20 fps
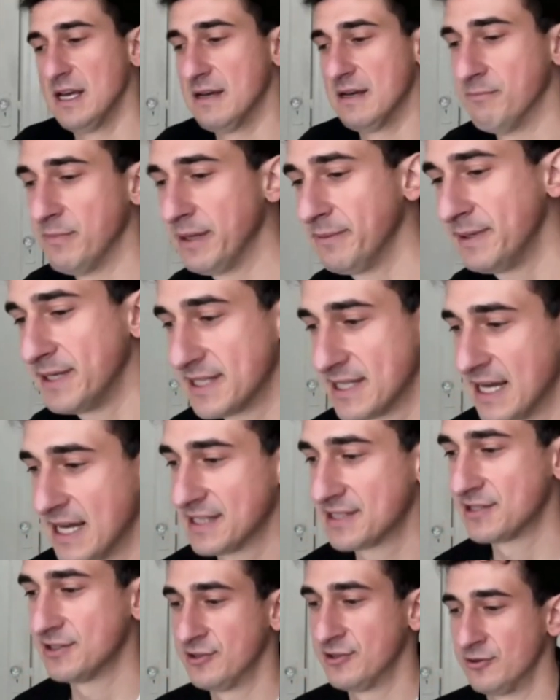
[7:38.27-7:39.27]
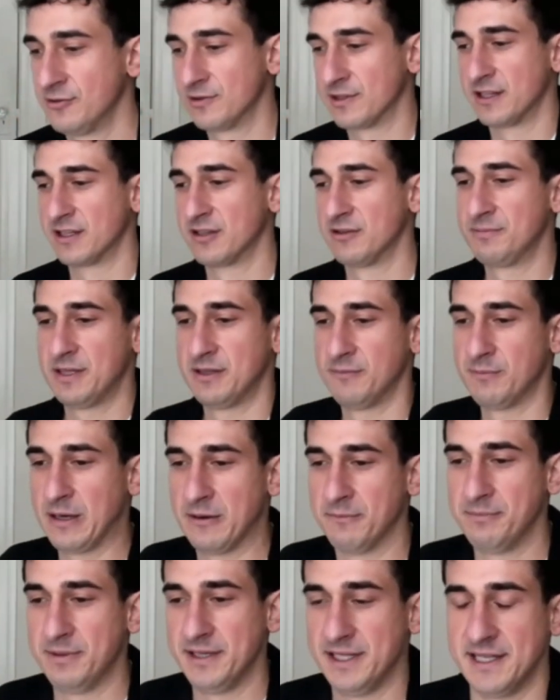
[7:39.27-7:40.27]
maybe it has to do with a little bit
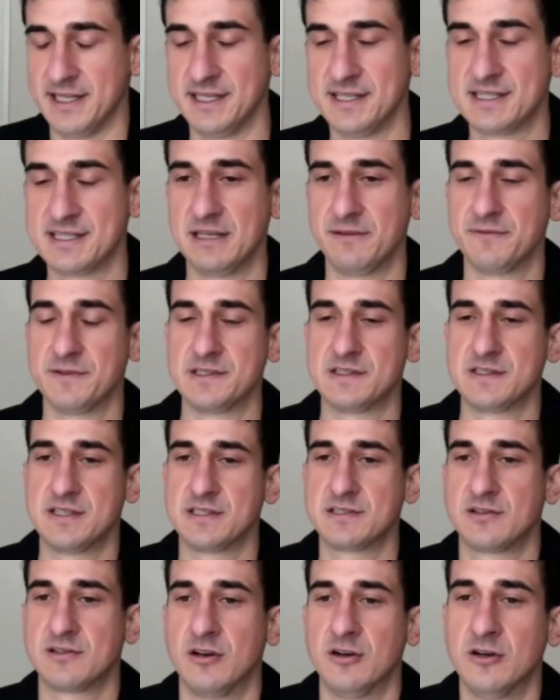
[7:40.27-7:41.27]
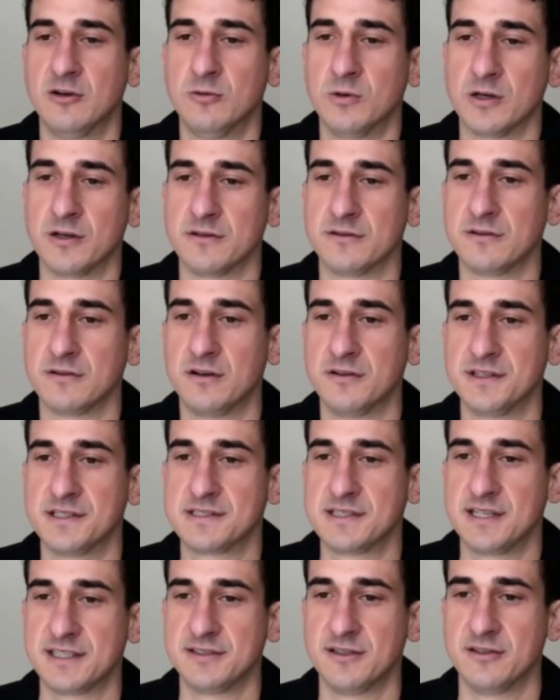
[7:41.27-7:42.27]
about being in San Francisco where all this
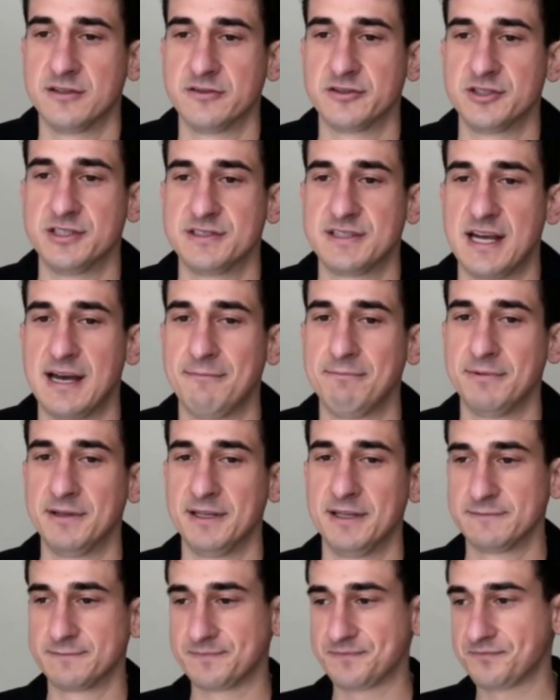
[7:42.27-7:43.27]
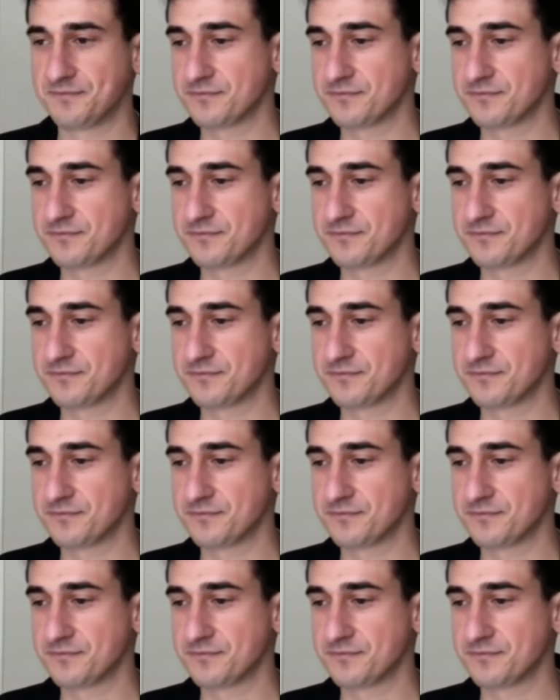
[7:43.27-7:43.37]
technology is happening.